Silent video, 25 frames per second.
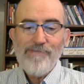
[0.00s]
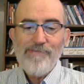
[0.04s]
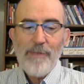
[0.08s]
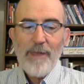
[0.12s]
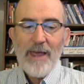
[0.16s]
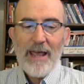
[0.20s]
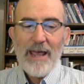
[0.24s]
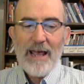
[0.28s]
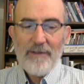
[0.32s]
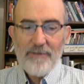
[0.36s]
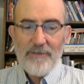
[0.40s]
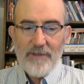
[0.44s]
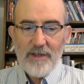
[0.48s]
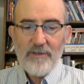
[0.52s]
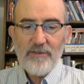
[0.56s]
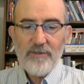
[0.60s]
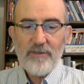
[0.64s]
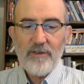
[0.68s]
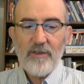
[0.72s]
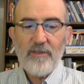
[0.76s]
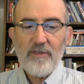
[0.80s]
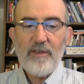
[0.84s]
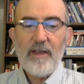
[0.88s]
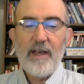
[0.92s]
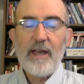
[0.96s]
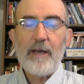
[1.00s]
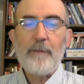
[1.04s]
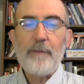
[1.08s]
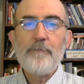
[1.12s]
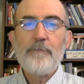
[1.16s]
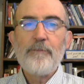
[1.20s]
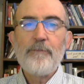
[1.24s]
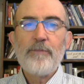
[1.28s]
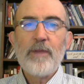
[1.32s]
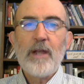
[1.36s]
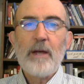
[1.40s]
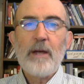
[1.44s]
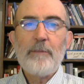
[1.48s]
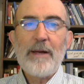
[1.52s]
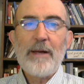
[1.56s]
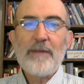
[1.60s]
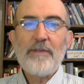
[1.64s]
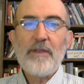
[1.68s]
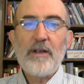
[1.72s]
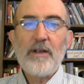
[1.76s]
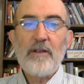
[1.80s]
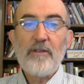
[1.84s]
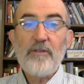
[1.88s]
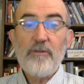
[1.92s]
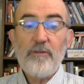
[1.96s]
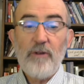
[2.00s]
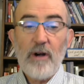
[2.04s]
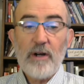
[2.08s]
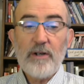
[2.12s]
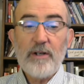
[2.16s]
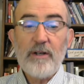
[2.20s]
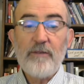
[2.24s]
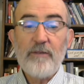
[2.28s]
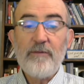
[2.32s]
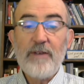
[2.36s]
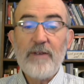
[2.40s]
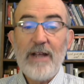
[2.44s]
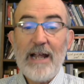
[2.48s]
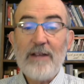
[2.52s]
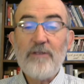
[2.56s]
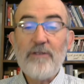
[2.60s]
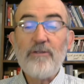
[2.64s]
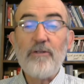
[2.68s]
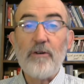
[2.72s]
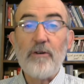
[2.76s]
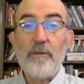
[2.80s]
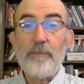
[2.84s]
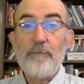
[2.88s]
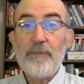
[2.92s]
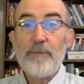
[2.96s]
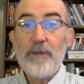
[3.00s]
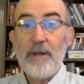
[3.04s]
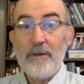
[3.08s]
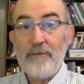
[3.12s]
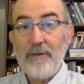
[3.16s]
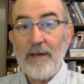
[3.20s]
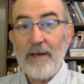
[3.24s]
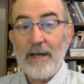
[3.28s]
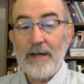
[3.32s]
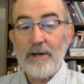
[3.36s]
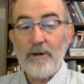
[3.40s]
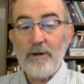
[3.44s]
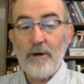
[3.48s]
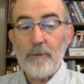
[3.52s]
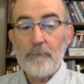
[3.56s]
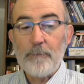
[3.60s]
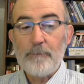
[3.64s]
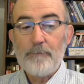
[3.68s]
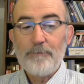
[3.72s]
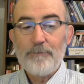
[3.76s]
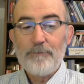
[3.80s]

had this to say about the destructive nature of anger.